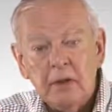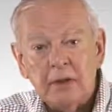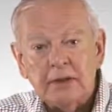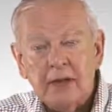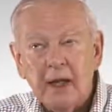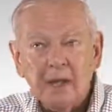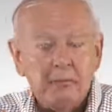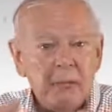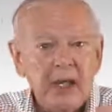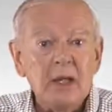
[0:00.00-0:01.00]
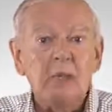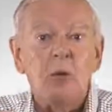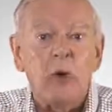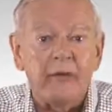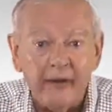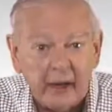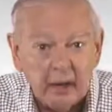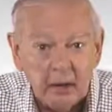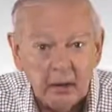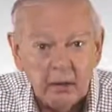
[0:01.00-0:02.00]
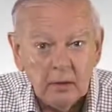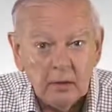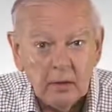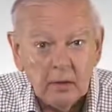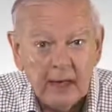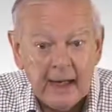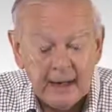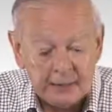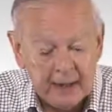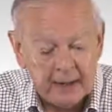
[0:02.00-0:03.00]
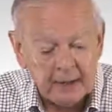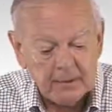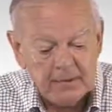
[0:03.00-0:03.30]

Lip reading: this kind of pedomorphic aspect.